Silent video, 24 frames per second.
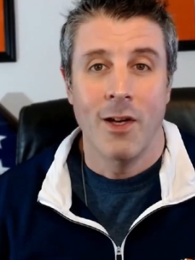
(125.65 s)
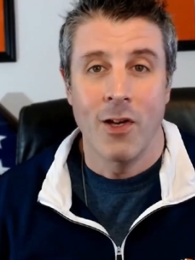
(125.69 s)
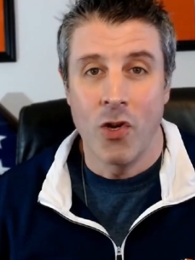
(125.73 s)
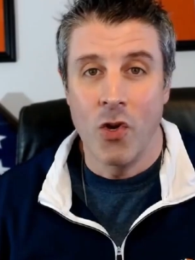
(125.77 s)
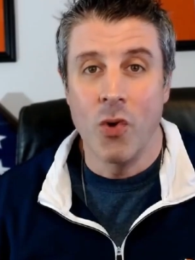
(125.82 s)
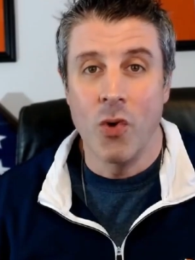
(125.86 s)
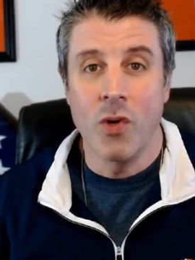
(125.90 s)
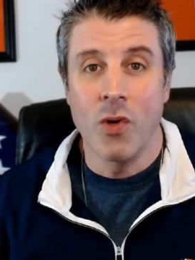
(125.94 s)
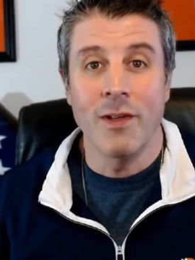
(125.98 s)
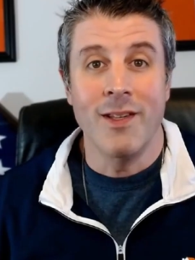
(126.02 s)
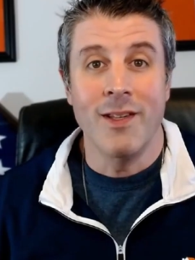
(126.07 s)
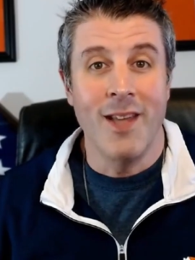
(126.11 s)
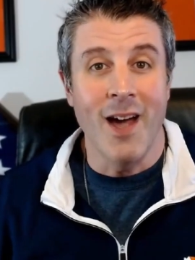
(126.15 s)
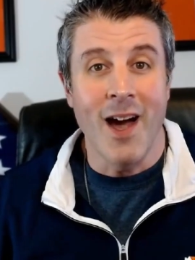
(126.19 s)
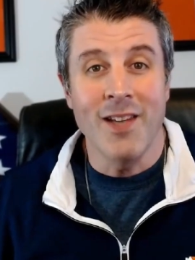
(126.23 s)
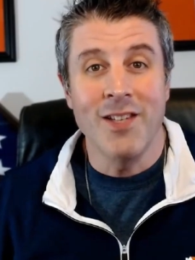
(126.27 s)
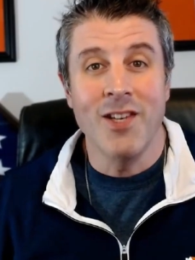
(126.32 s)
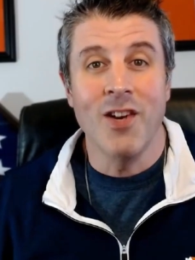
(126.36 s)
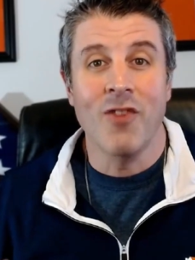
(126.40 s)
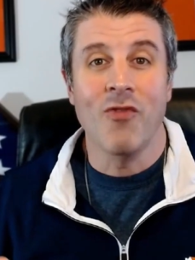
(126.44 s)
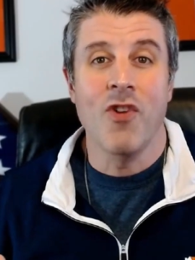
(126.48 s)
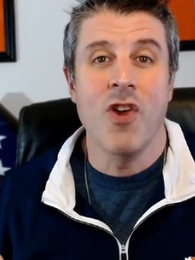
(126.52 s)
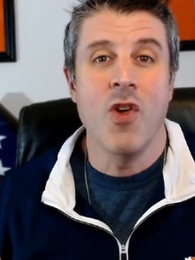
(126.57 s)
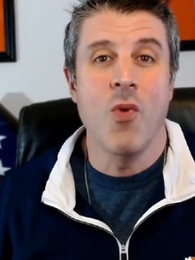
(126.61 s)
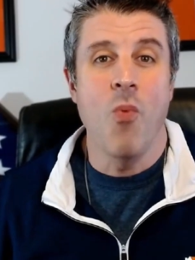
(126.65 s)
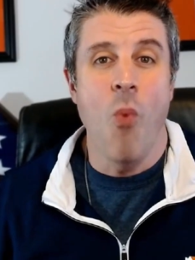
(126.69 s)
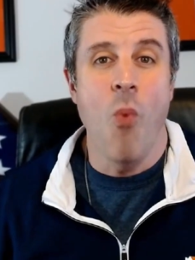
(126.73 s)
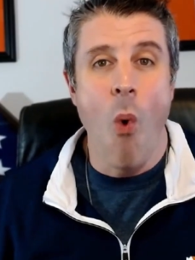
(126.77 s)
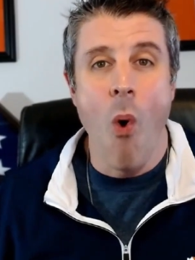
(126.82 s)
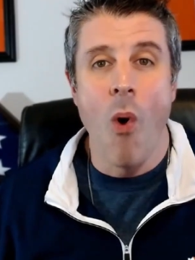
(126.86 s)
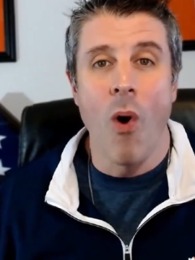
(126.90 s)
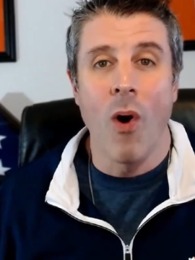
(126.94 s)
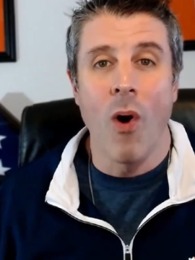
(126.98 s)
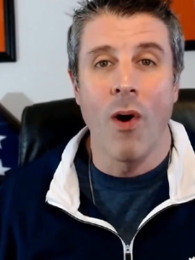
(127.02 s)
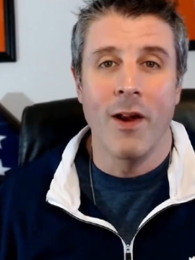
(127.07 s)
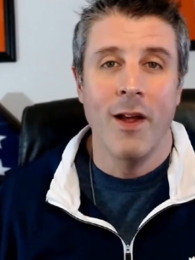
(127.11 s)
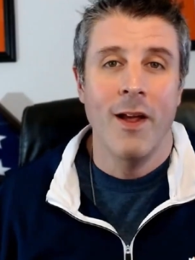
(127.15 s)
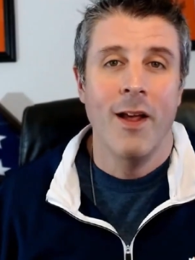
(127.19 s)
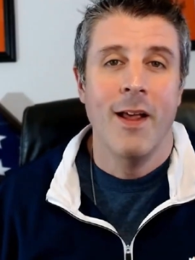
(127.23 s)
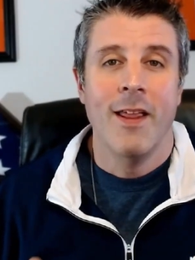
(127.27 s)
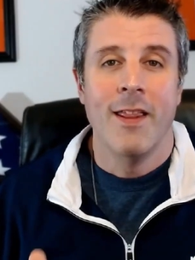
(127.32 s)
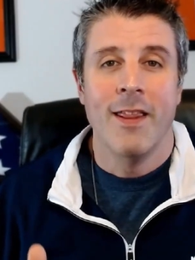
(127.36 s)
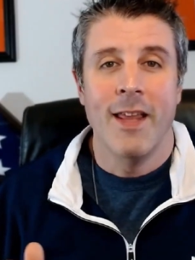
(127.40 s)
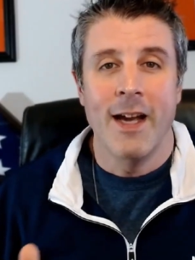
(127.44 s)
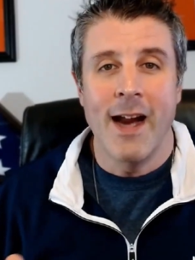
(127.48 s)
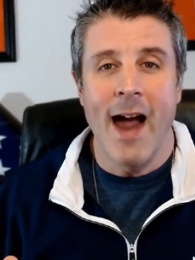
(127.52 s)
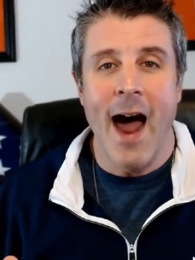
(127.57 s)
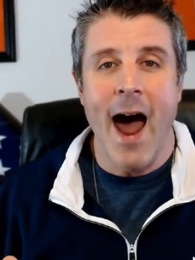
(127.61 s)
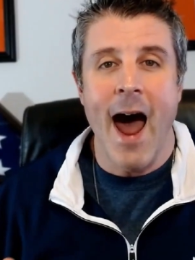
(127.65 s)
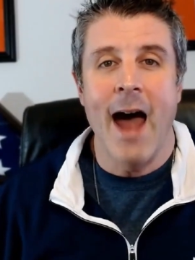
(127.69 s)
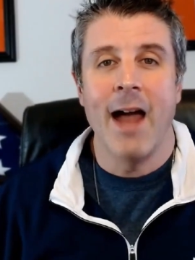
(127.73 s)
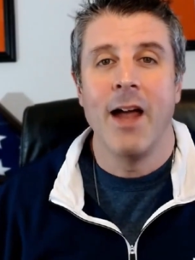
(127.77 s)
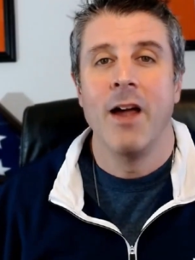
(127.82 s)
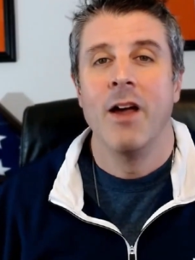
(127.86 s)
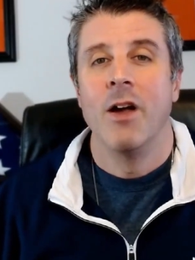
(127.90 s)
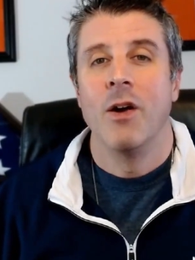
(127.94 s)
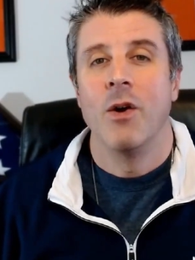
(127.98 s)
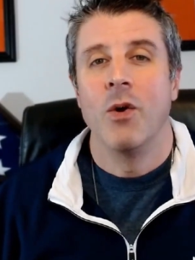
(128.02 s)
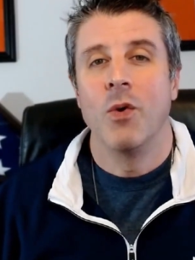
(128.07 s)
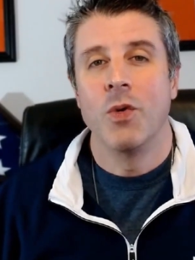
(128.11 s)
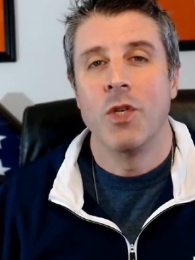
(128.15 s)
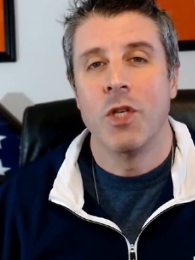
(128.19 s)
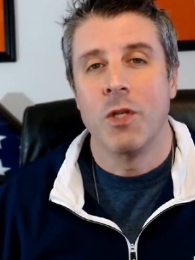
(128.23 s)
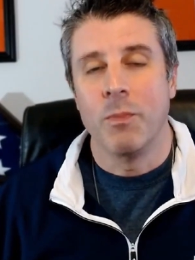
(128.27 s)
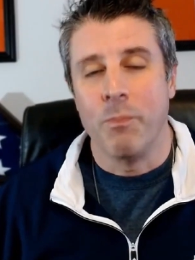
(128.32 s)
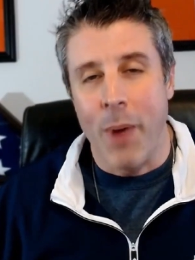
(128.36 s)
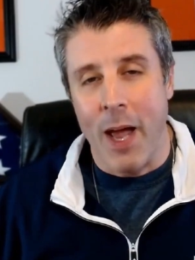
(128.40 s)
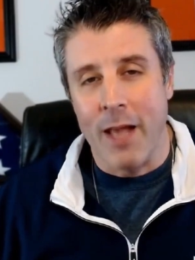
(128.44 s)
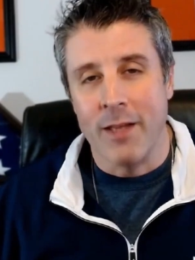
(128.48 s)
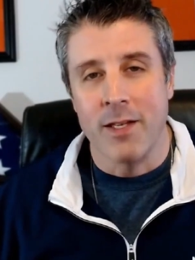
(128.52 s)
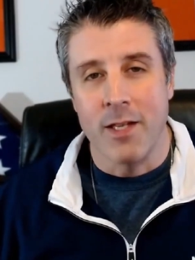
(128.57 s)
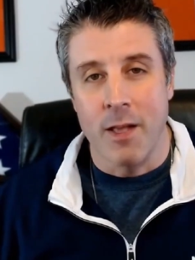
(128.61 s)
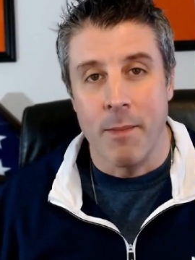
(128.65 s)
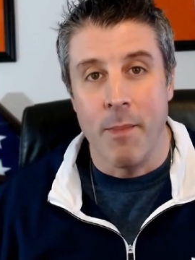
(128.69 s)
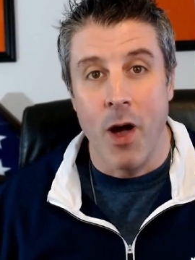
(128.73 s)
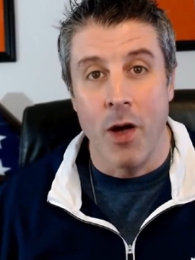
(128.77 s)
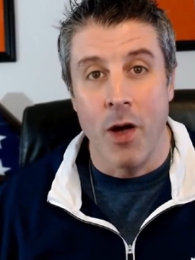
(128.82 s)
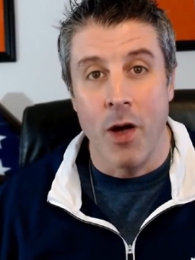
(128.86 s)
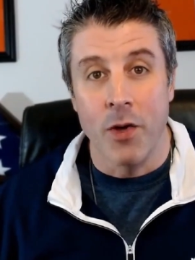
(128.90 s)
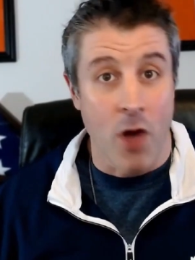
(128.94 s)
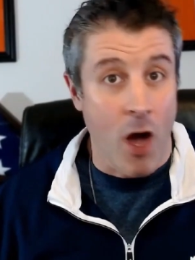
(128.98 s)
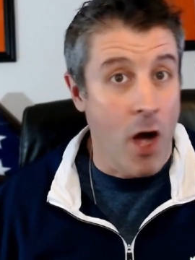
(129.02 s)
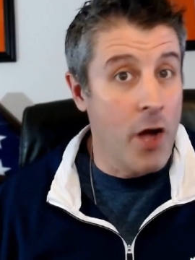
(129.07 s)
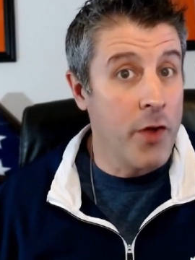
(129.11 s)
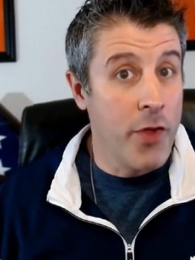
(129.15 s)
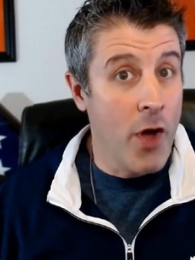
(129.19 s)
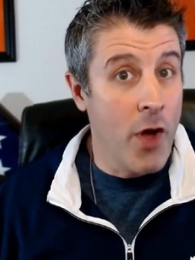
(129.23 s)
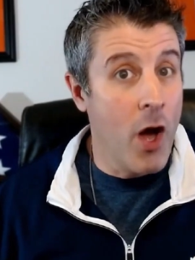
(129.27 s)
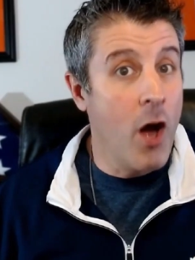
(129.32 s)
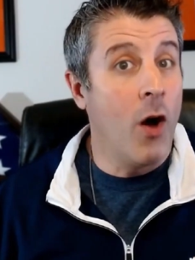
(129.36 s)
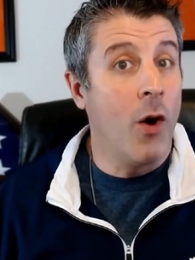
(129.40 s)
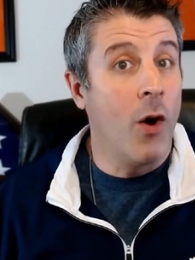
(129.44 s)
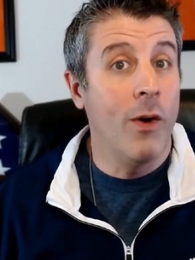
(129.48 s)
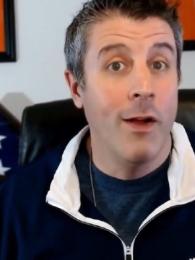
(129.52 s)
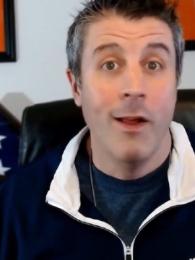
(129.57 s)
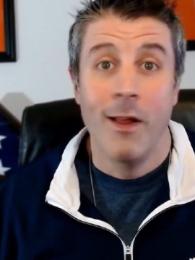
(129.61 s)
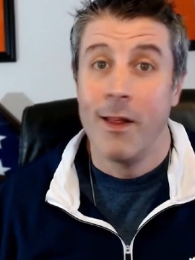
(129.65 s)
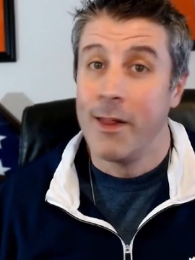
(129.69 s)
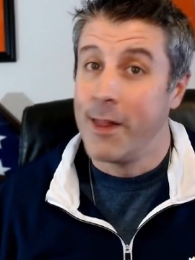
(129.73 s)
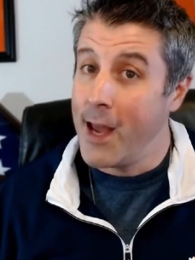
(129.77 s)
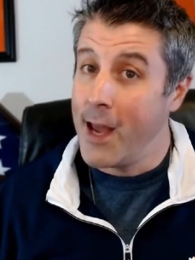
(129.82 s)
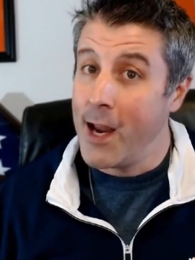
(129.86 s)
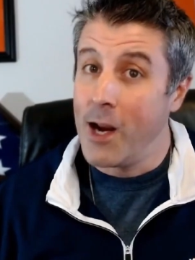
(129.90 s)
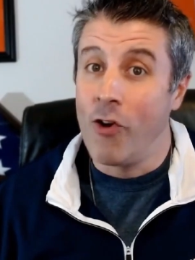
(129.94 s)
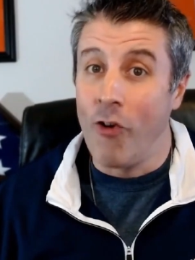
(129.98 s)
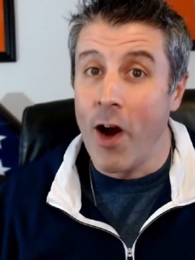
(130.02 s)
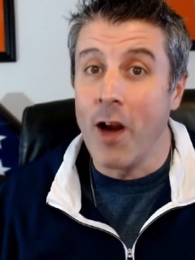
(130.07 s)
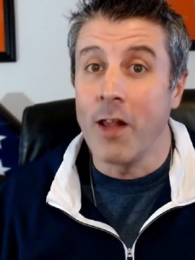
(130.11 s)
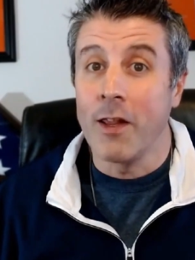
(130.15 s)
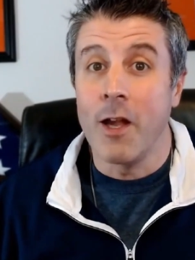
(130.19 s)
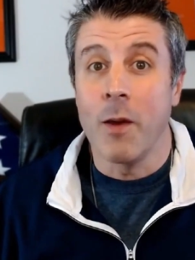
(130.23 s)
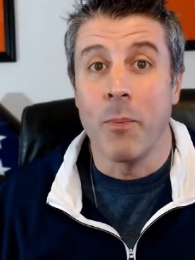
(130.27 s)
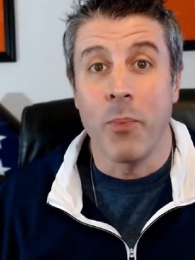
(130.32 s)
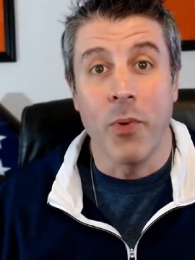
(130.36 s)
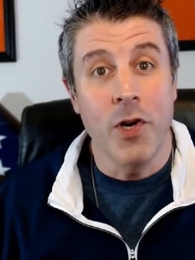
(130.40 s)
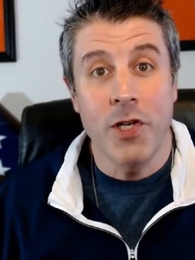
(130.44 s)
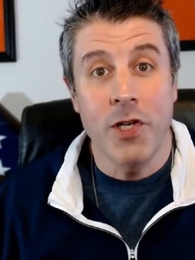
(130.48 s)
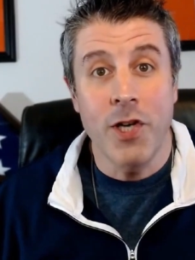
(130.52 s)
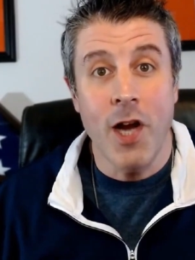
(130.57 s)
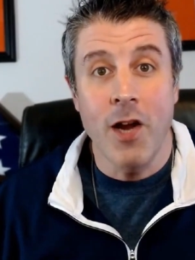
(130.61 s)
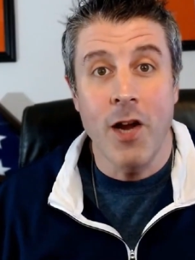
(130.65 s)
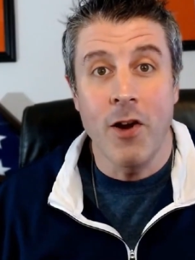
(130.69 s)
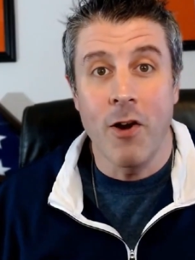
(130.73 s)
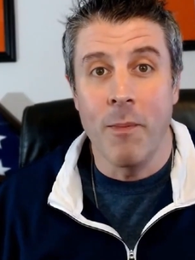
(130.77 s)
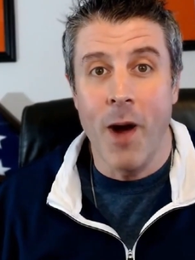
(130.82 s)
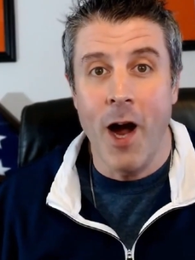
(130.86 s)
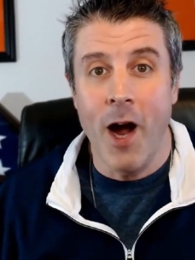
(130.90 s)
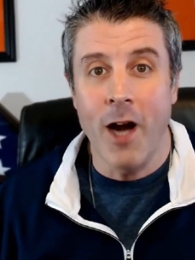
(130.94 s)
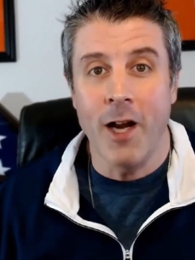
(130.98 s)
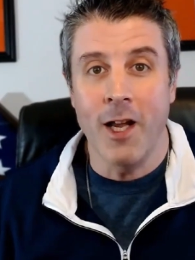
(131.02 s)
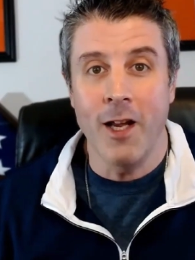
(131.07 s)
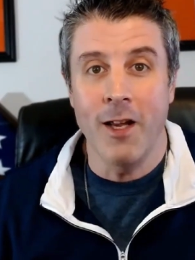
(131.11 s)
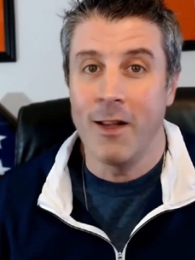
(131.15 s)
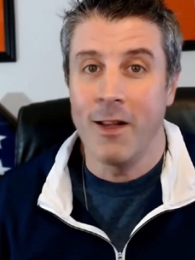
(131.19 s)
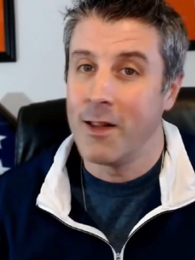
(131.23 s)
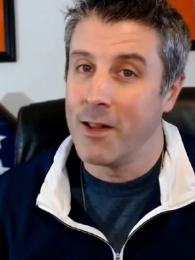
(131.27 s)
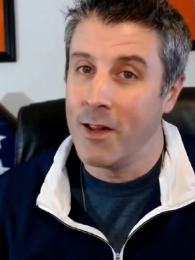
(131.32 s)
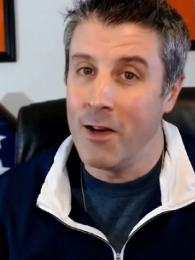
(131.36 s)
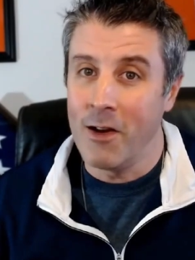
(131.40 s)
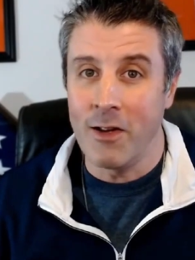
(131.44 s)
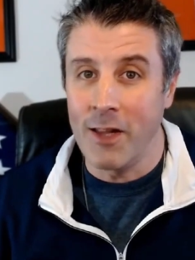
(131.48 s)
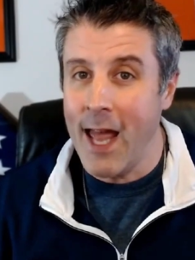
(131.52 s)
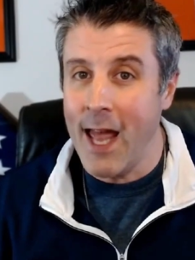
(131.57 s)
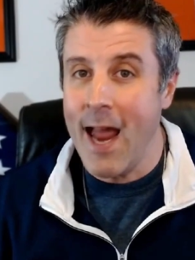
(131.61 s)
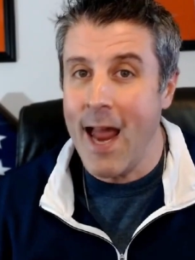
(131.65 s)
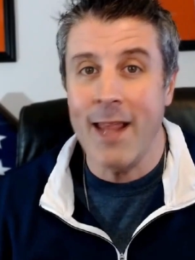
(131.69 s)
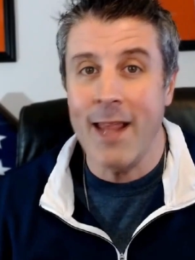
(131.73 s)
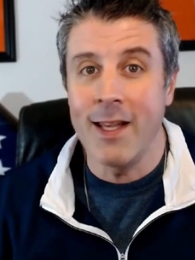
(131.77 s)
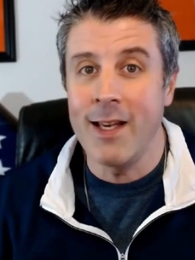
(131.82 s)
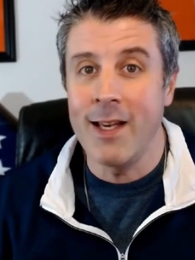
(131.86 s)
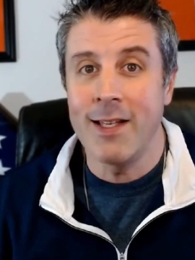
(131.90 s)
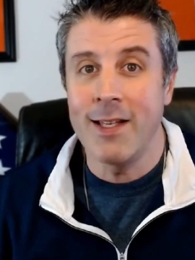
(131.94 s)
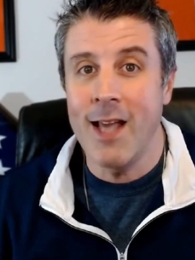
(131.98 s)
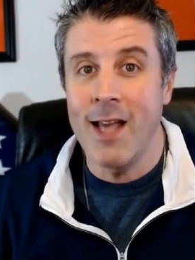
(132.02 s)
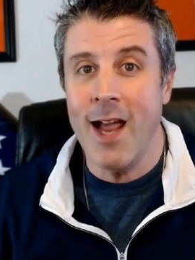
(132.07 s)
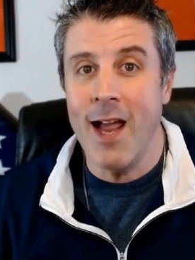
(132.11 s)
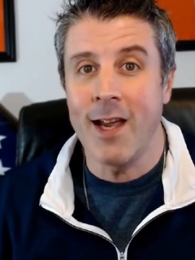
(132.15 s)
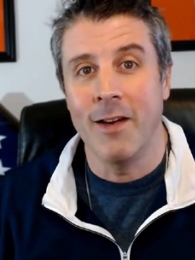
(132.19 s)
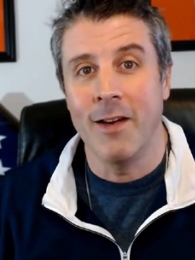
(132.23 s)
Google doesn't reward the guy who spends the most. Although they greatly appreciate your money, they'll gladly take it.